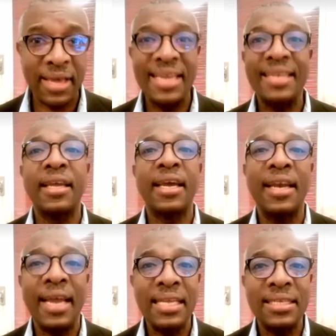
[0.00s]
It
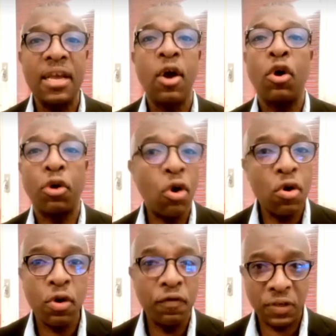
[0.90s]
creates wrong
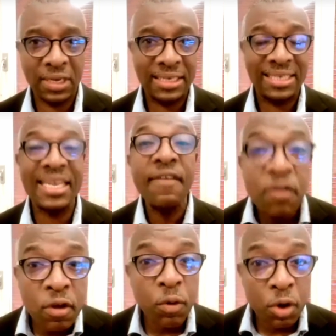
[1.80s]
conversations, even
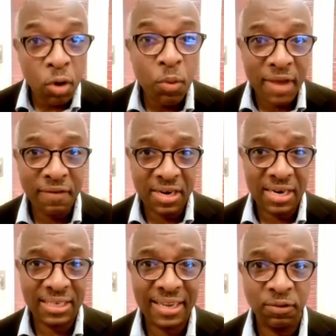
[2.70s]
though we know we have it in
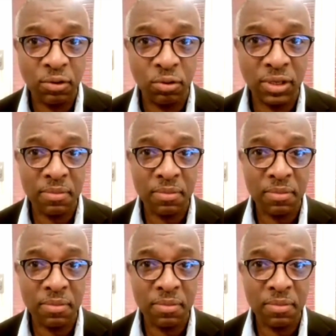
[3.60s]
ourselves to do some